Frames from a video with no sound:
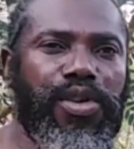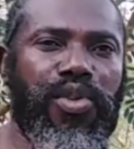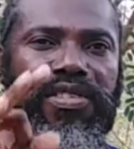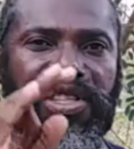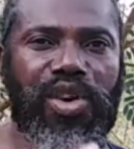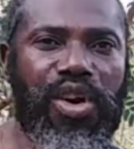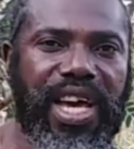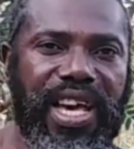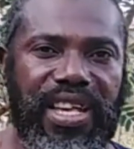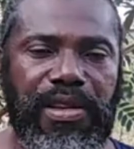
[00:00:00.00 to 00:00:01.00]
to as the third
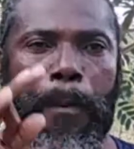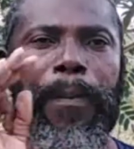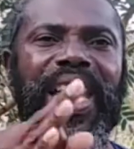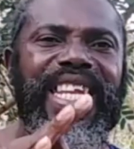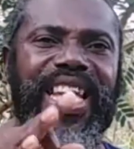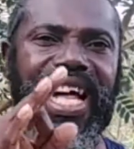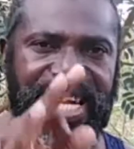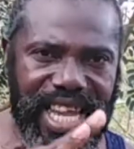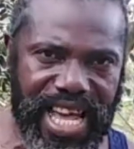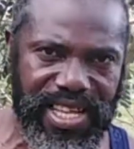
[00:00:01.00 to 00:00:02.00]
eye, is the pineal
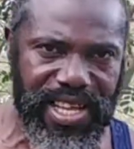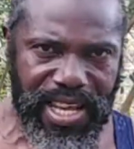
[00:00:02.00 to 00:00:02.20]
gland.